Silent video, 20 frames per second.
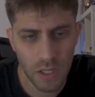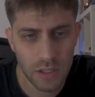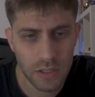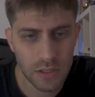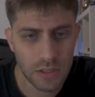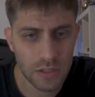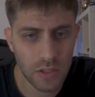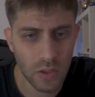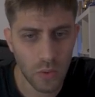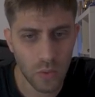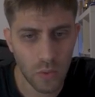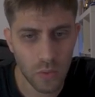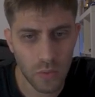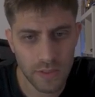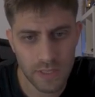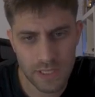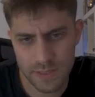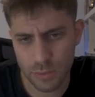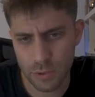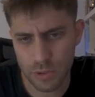So
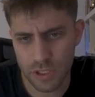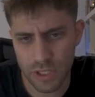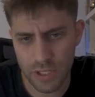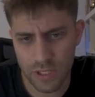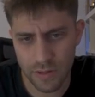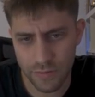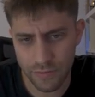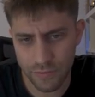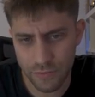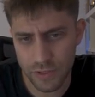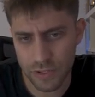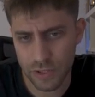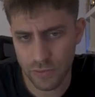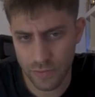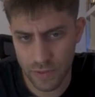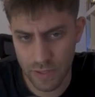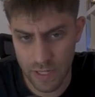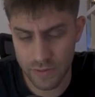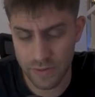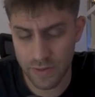in this position, first
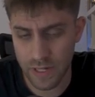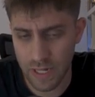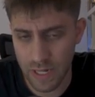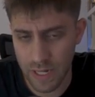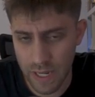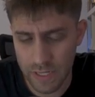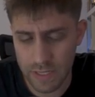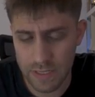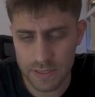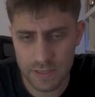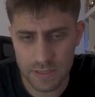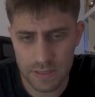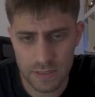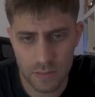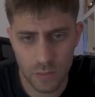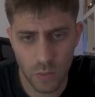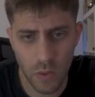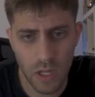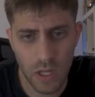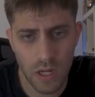of all, I really like this
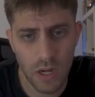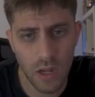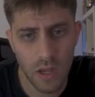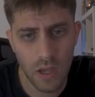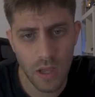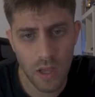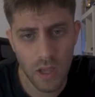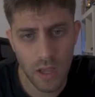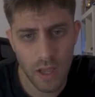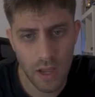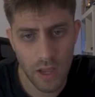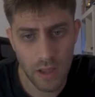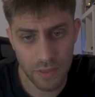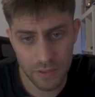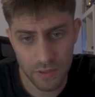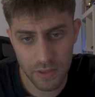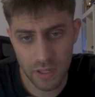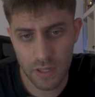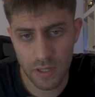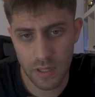one. I
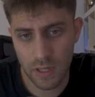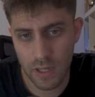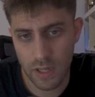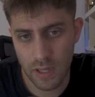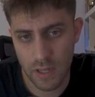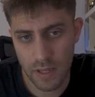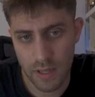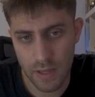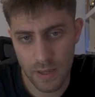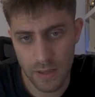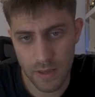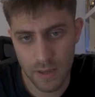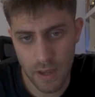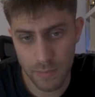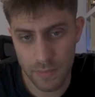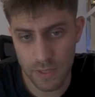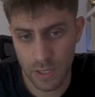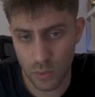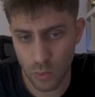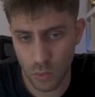think
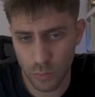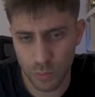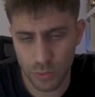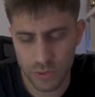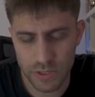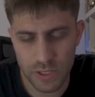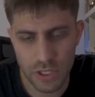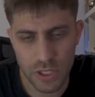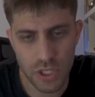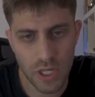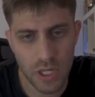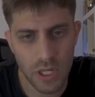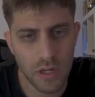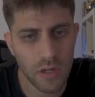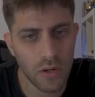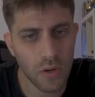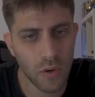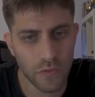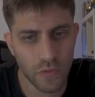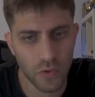I'm in a good position
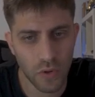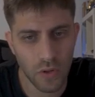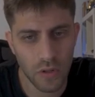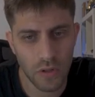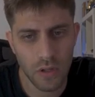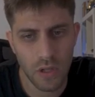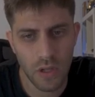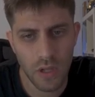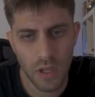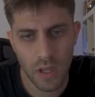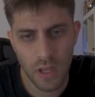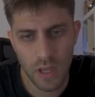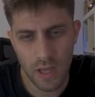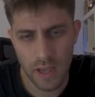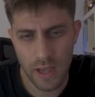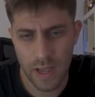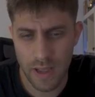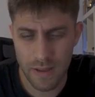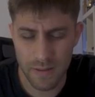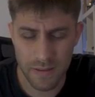overall.
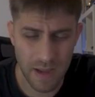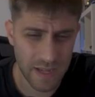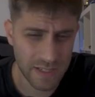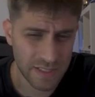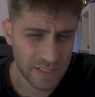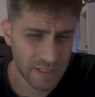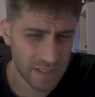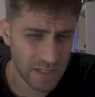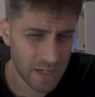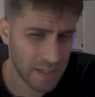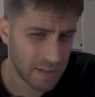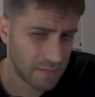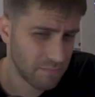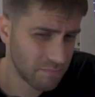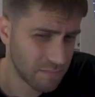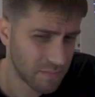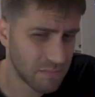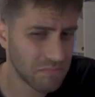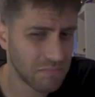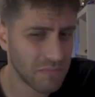I
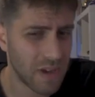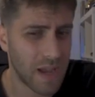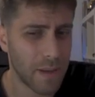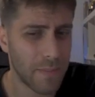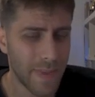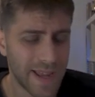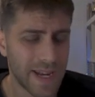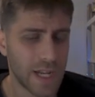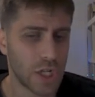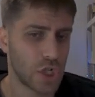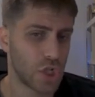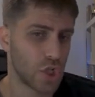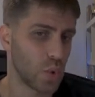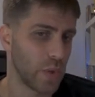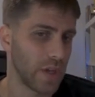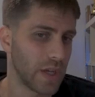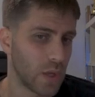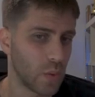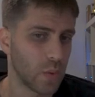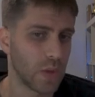managed to
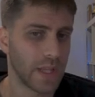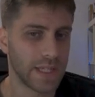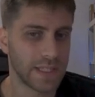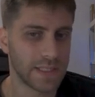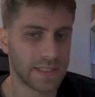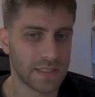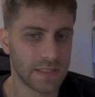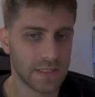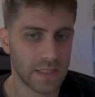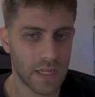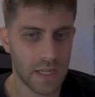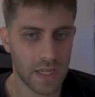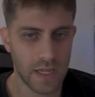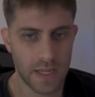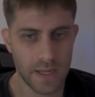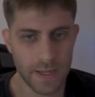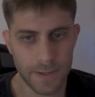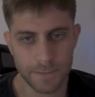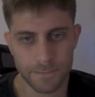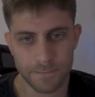equalize
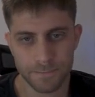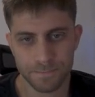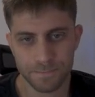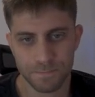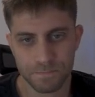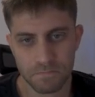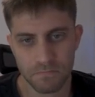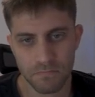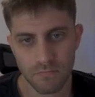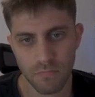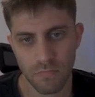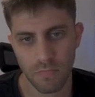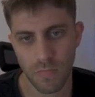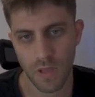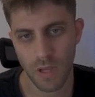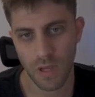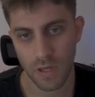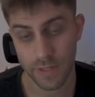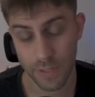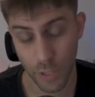
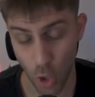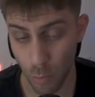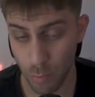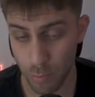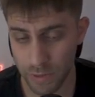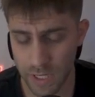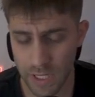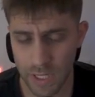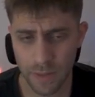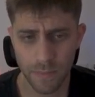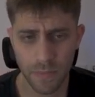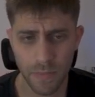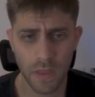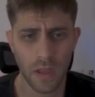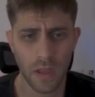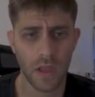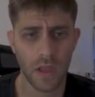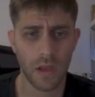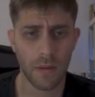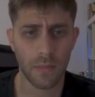the opening,
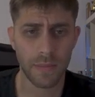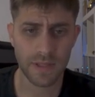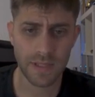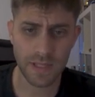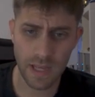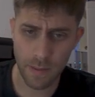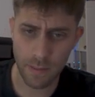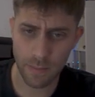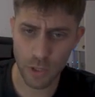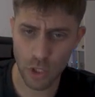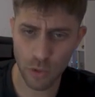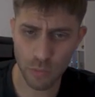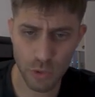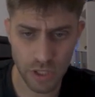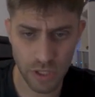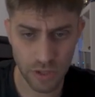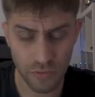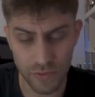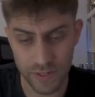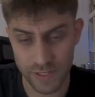but yeah, bishop
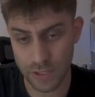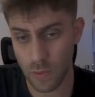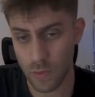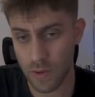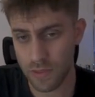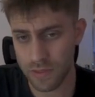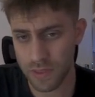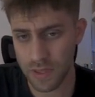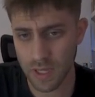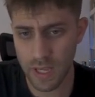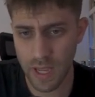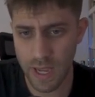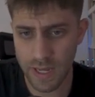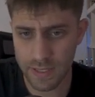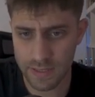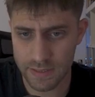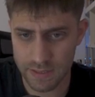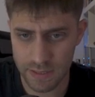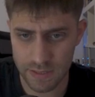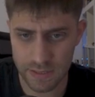g3. So I think
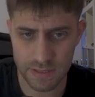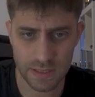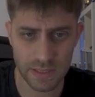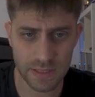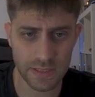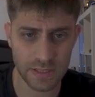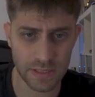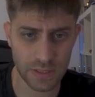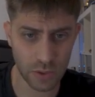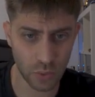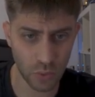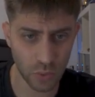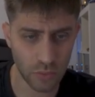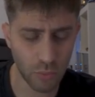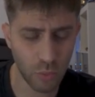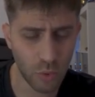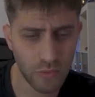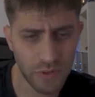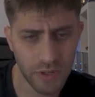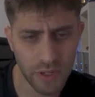a6 is a good
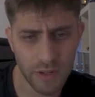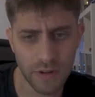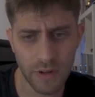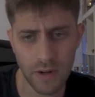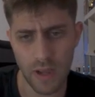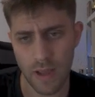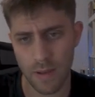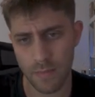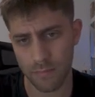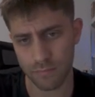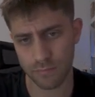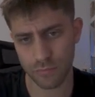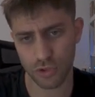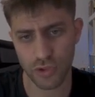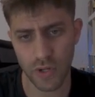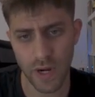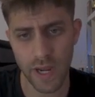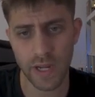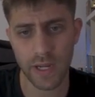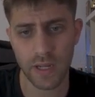move here. I'm
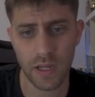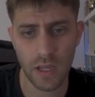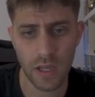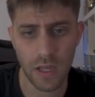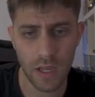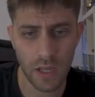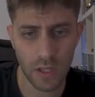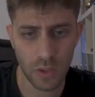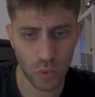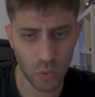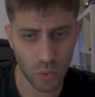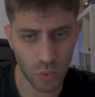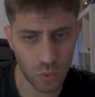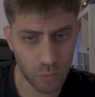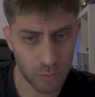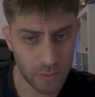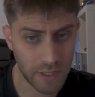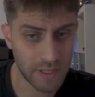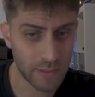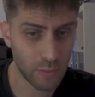trying to
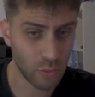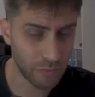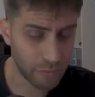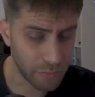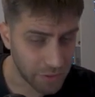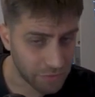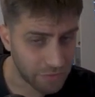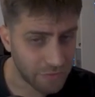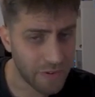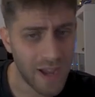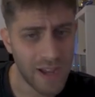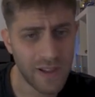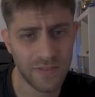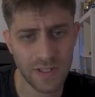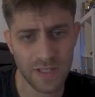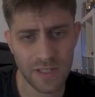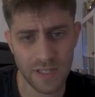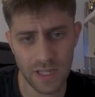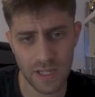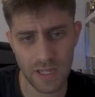play the move
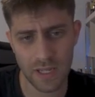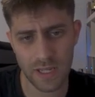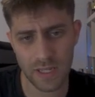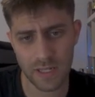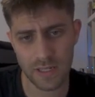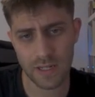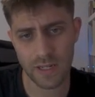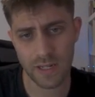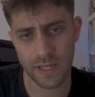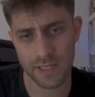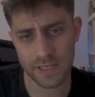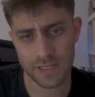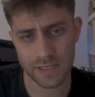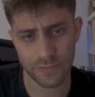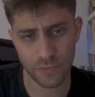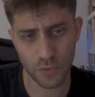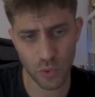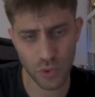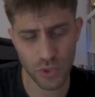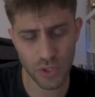b5 in the next
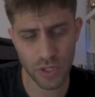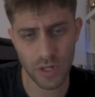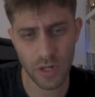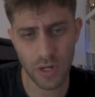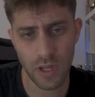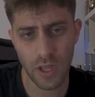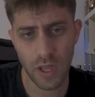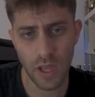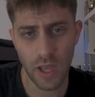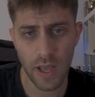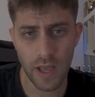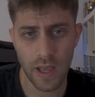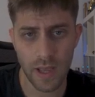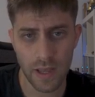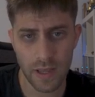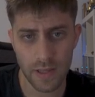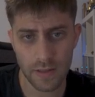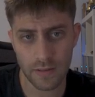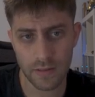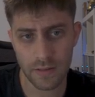future,
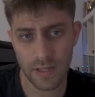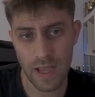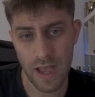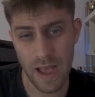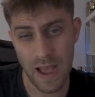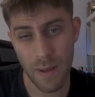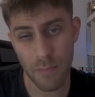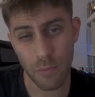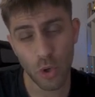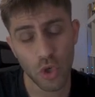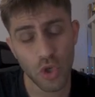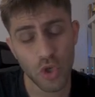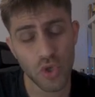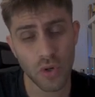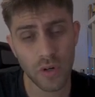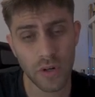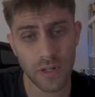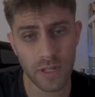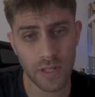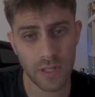and yeah, I'm not
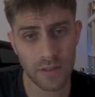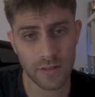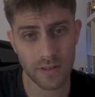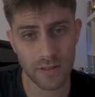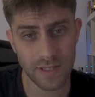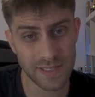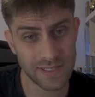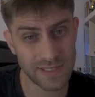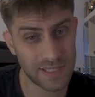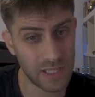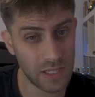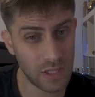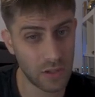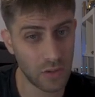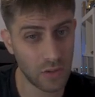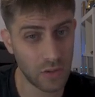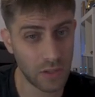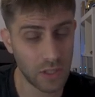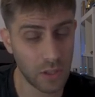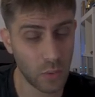sure that this king
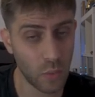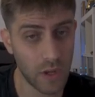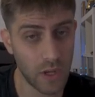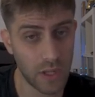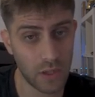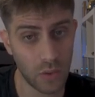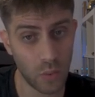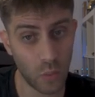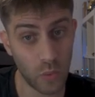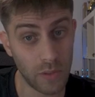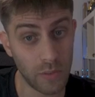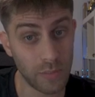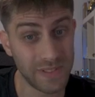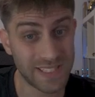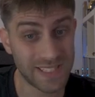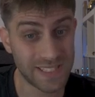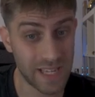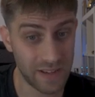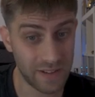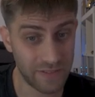on e1 will be
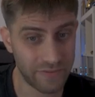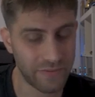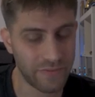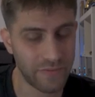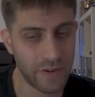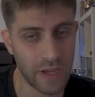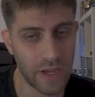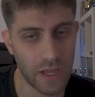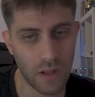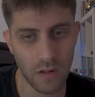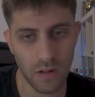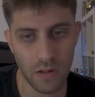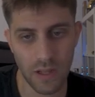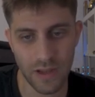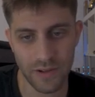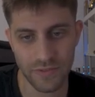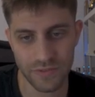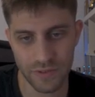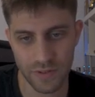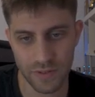safe at all
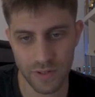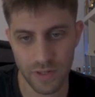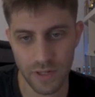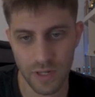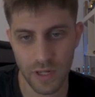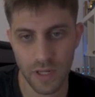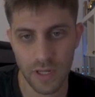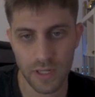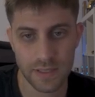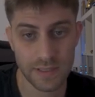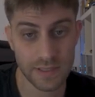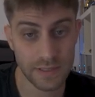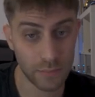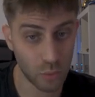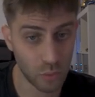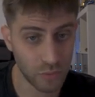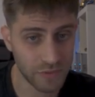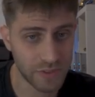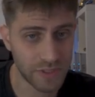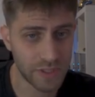after some
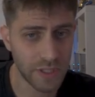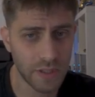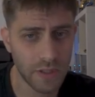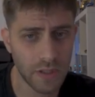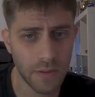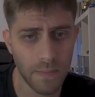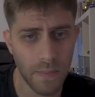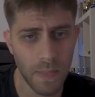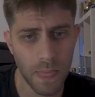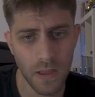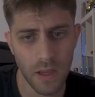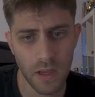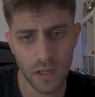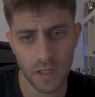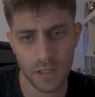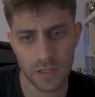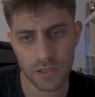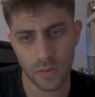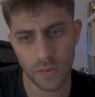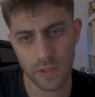moves here.
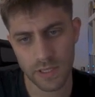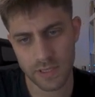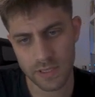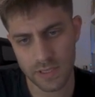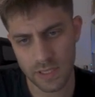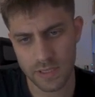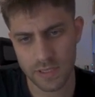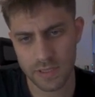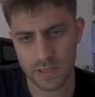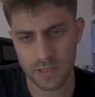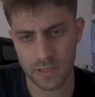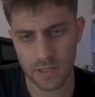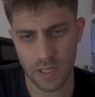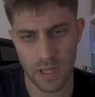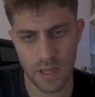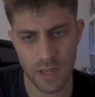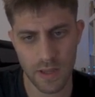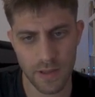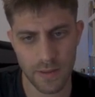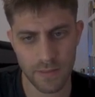So
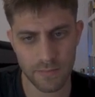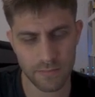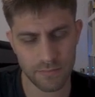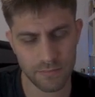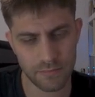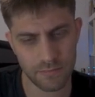a6.